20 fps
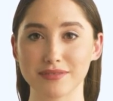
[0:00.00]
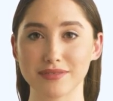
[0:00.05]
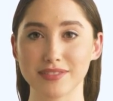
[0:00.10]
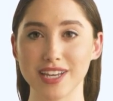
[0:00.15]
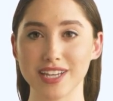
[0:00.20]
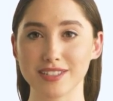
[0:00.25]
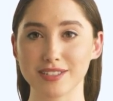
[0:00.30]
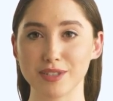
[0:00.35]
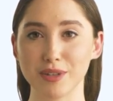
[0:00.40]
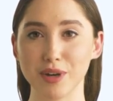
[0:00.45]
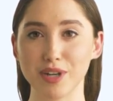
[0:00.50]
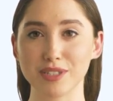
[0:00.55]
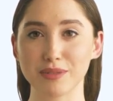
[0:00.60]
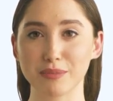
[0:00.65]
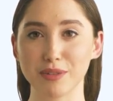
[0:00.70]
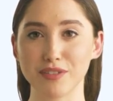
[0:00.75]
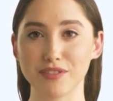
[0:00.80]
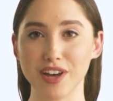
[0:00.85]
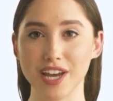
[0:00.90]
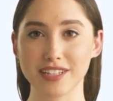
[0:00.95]
This course
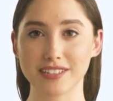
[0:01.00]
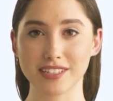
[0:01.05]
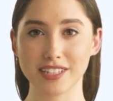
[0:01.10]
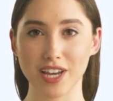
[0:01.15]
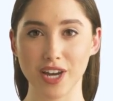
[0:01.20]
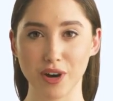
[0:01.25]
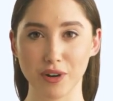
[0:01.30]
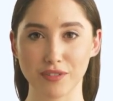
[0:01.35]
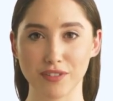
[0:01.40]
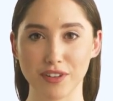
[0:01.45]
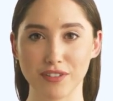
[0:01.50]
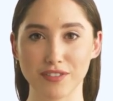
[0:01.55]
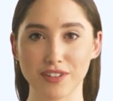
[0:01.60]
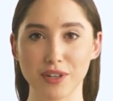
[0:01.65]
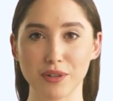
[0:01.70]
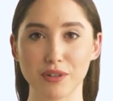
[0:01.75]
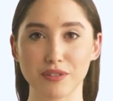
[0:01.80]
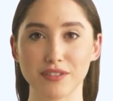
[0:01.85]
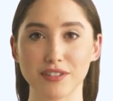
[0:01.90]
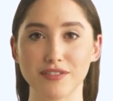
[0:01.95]
provides an
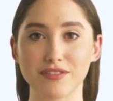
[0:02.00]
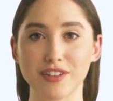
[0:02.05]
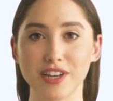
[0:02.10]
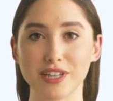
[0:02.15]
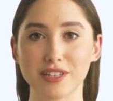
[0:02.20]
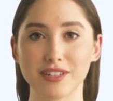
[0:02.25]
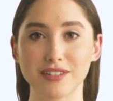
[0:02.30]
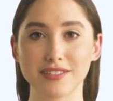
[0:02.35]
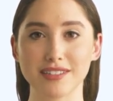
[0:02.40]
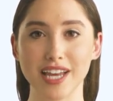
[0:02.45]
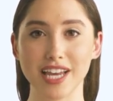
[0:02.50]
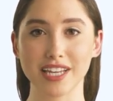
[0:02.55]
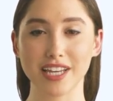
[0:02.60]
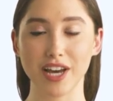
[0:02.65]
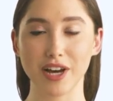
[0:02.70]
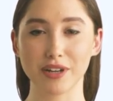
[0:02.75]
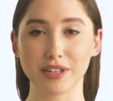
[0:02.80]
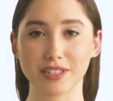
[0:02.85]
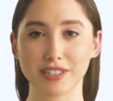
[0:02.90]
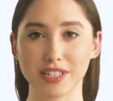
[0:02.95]
overview of the field of
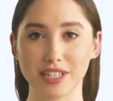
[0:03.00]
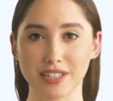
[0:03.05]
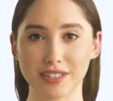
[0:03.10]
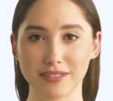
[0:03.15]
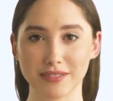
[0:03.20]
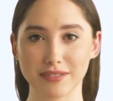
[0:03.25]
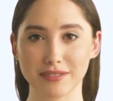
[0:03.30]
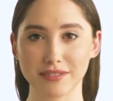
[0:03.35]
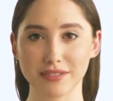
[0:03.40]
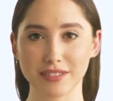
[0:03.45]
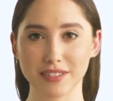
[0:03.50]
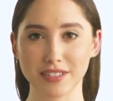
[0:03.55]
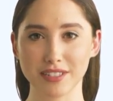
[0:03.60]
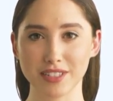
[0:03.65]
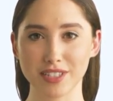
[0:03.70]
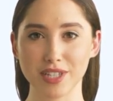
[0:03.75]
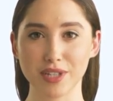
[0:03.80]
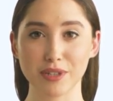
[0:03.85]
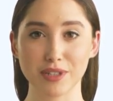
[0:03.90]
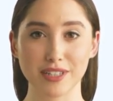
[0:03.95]
psychology.
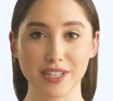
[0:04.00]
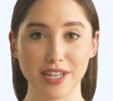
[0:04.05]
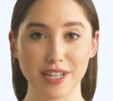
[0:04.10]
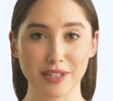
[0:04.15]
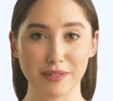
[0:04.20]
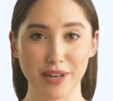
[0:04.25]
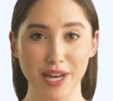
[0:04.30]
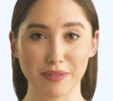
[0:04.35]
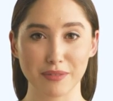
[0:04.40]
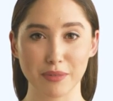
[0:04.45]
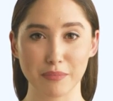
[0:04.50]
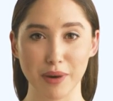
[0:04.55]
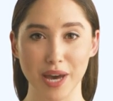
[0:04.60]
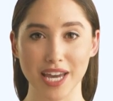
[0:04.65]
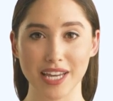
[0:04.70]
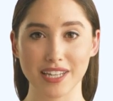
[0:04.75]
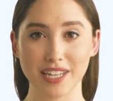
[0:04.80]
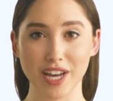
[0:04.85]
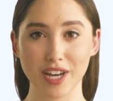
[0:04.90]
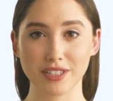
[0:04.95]
You will learn about the
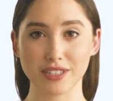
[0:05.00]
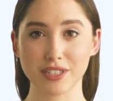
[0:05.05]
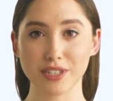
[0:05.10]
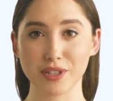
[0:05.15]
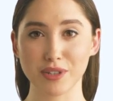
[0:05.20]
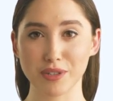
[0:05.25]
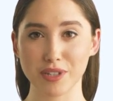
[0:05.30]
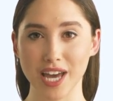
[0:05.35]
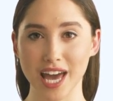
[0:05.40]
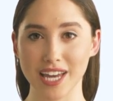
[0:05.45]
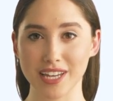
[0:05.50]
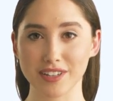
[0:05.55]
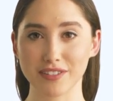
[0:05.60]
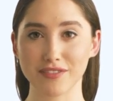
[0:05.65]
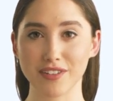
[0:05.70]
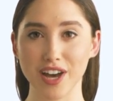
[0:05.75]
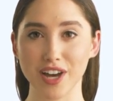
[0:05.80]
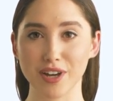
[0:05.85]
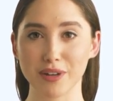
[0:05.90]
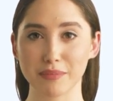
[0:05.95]
biological and
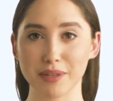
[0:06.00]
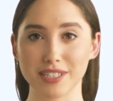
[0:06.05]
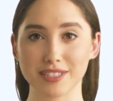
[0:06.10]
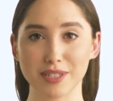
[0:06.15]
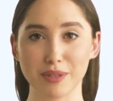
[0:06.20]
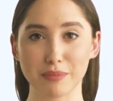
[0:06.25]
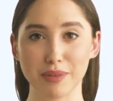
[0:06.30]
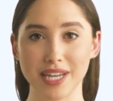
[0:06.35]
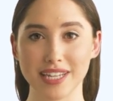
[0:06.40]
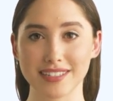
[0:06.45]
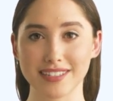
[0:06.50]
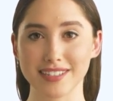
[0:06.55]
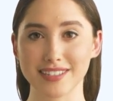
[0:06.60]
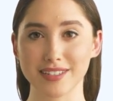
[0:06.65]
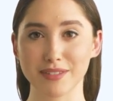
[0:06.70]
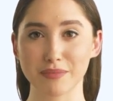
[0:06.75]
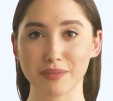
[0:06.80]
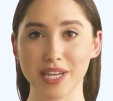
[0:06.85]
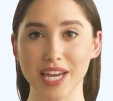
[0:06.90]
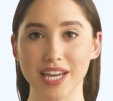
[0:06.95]
environmental bases
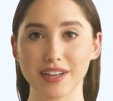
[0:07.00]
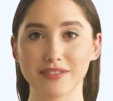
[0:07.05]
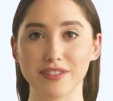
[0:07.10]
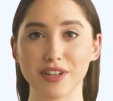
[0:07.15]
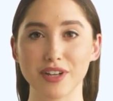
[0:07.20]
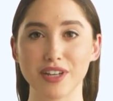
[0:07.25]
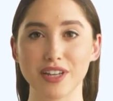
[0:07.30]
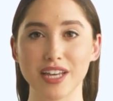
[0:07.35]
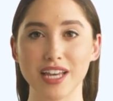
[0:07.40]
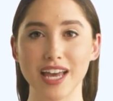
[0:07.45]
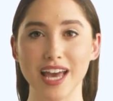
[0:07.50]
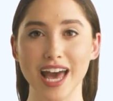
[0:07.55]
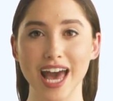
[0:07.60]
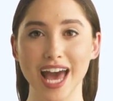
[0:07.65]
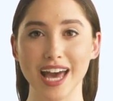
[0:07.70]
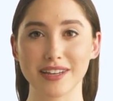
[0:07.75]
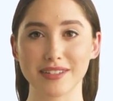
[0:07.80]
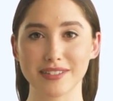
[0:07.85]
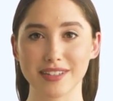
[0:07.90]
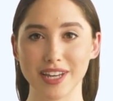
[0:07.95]
of behavior,
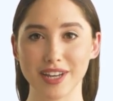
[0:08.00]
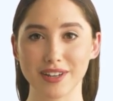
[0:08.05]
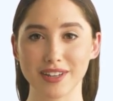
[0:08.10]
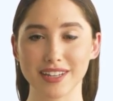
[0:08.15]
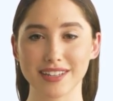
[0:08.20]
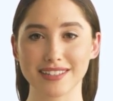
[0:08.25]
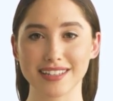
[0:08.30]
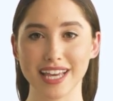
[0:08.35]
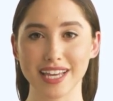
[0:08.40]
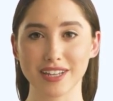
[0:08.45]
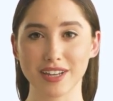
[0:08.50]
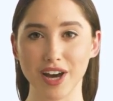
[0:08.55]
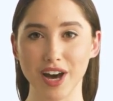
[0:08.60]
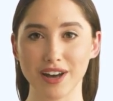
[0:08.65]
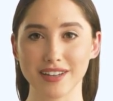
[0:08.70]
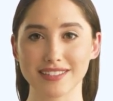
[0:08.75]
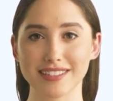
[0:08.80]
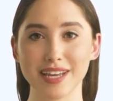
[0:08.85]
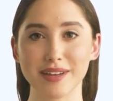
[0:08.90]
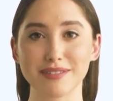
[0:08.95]
and theories and
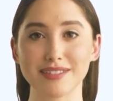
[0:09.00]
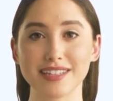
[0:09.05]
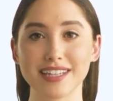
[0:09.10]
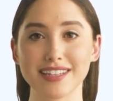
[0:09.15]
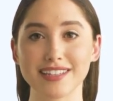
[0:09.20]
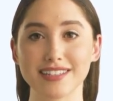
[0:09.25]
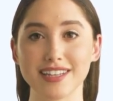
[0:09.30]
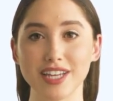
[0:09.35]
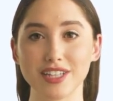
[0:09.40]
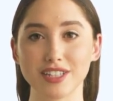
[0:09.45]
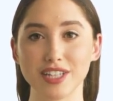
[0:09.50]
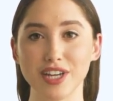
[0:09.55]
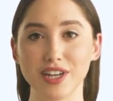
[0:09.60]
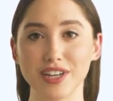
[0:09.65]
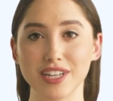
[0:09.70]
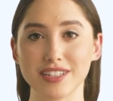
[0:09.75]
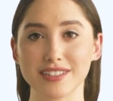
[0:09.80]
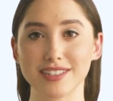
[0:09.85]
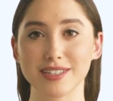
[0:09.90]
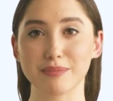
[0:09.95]
concepts in such
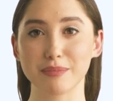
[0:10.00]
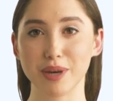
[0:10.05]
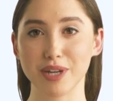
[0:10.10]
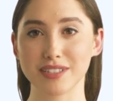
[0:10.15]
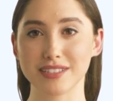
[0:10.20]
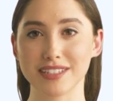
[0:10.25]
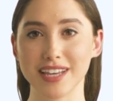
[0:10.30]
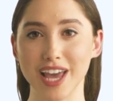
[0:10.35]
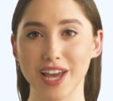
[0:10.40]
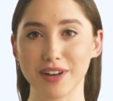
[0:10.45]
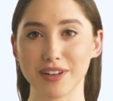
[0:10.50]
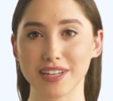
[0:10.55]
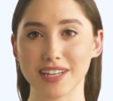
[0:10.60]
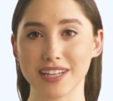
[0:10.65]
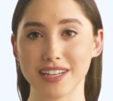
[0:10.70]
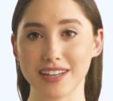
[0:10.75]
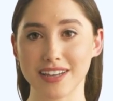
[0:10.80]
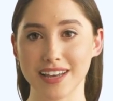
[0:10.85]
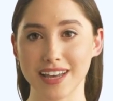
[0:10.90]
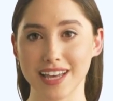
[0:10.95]
areas as
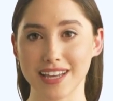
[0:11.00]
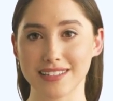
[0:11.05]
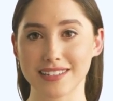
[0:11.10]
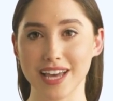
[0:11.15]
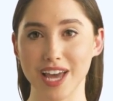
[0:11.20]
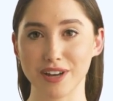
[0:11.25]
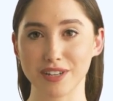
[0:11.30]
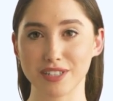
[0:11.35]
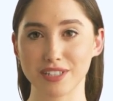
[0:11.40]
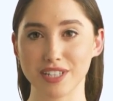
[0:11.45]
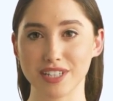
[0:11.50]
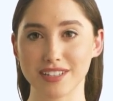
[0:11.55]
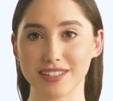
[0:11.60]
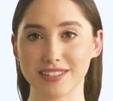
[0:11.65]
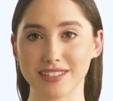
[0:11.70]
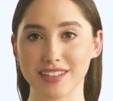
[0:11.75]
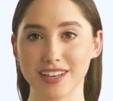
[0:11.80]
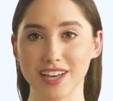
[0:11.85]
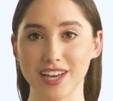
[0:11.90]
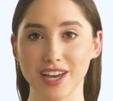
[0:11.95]
personality,
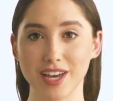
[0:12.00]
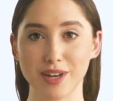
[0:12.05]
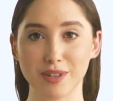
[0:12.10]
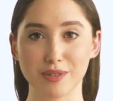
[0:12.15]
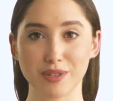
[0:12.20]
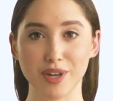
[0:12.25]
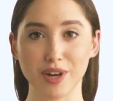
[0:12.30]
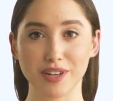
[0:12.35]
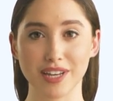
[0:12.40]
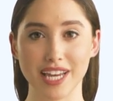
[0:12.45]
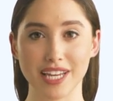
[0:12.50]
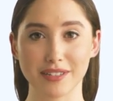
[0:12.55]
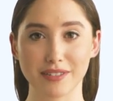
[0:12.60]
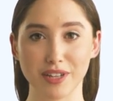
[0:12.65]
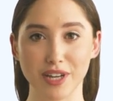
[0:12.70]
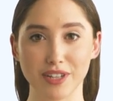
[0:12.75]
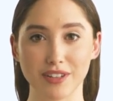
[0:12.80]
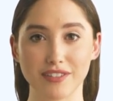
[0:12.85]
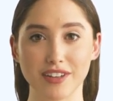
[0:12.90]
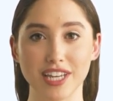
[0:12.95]
intelligence, learning,
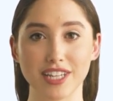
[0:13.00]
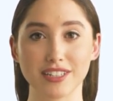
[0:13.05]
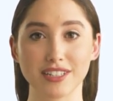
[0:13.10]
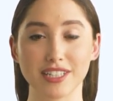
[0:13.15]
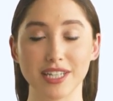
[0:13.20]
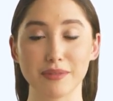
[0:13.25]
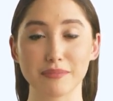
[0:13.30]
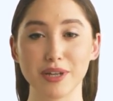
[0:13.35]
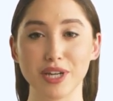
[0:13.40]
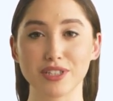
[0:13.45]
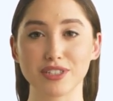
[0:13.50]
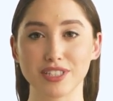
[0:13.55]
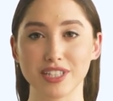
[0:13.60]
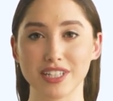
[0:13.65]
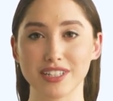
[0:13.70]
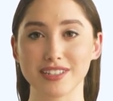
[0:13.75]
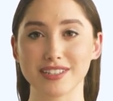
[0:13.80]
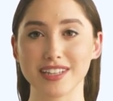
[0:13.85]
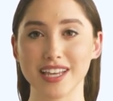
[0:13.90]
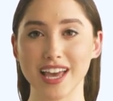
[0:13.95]
motivation,
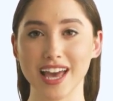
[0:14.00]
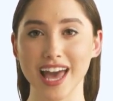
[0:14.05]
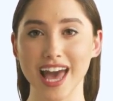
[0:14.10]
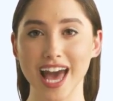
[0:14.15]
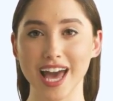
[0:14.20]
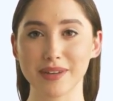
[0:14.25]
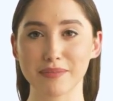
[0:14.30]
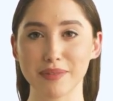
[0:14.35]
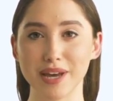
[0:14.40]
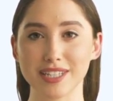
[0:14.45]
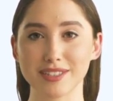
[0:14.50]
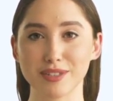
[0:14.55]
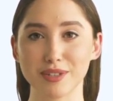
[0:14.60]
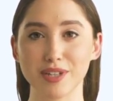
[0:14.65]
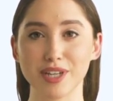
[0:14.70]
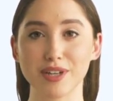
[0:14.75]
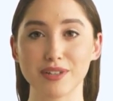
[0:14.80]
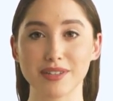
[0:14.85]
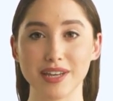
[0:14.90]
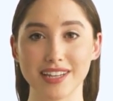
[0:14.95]
emotions, and mental
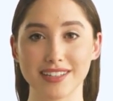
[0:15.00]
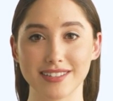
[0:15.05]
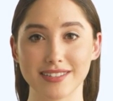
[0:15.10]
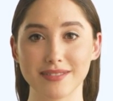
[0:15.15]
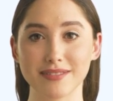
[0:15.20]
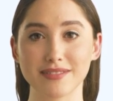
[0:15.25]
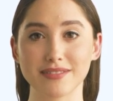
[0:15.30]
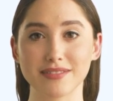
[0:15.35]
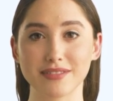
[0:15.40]
illness.